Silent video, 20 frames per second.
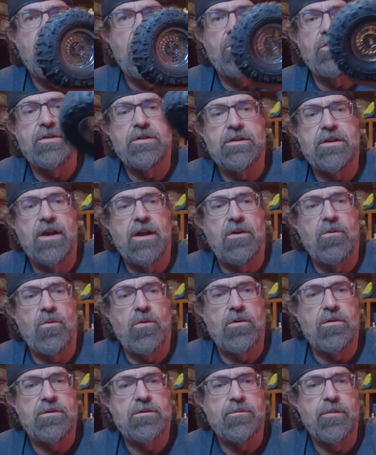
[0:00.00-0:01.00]
tire
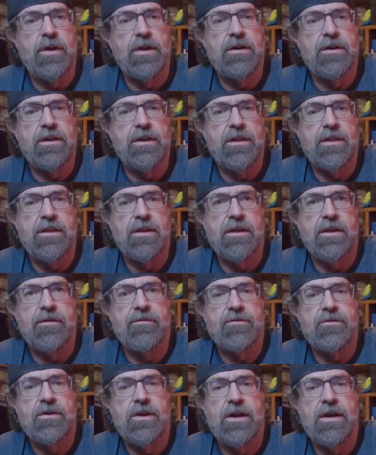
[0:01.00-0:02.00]
works better than anything I've
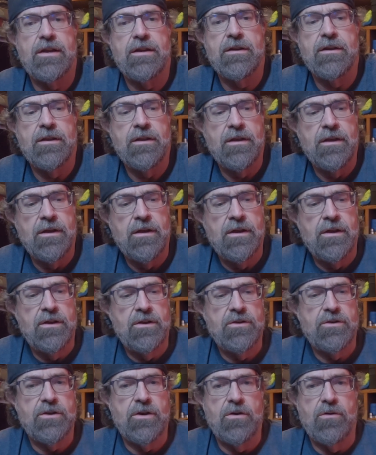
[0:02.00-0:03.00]
tried,
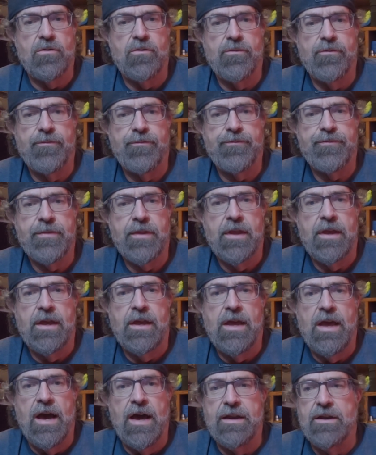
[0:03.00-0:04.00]
so
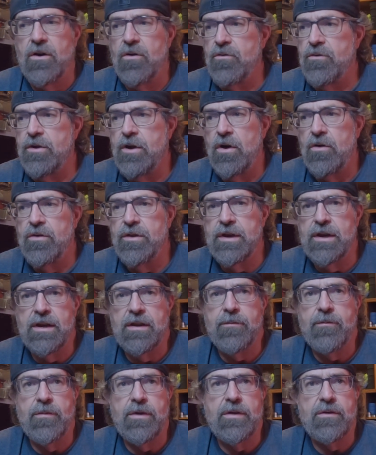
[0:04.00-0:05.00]
I don't know that any of them
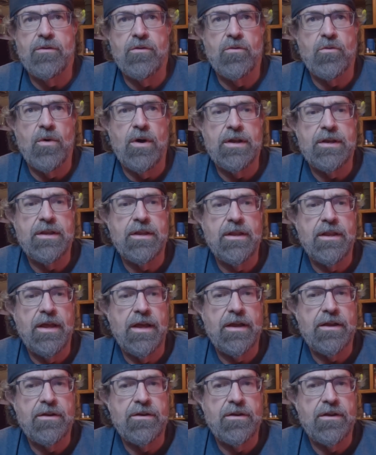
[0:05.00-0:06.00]
will be quite that
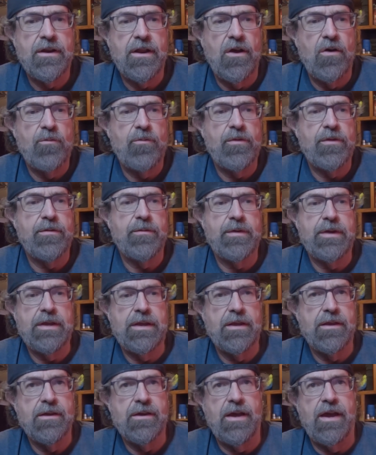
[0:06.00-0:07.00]
good. Hopefully they'll be
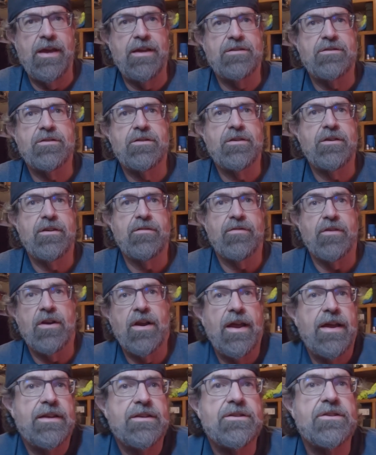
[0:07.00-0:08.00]
as good. If they're
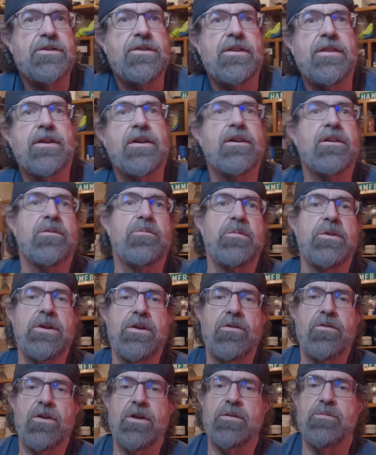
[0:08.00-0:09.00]
as good, they're gonna be
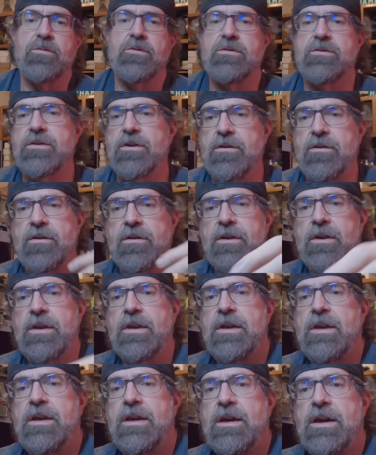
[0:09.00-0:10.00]
incredible. So
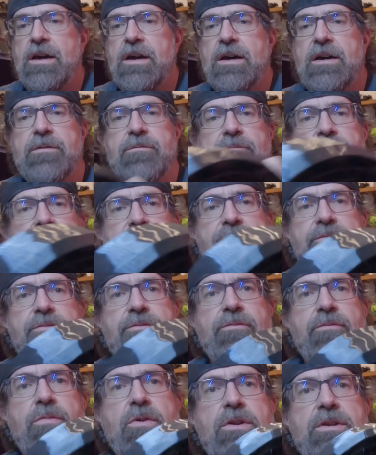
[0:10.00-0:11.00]
um,
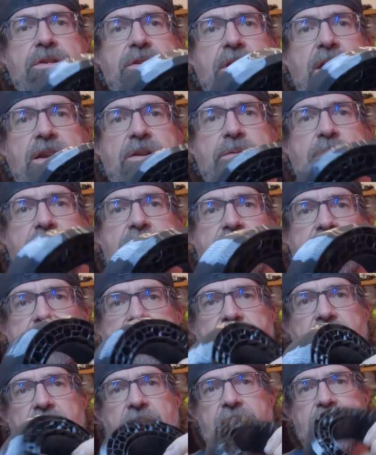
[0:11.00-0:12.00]
pretty excited about this. I've
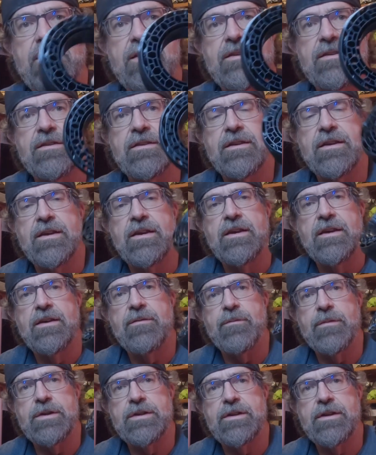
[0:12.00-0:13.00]
had this
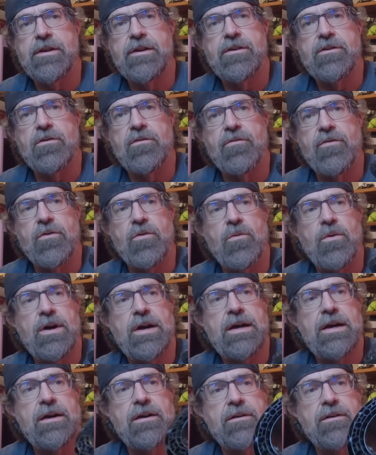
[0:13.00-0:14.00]
material for a while,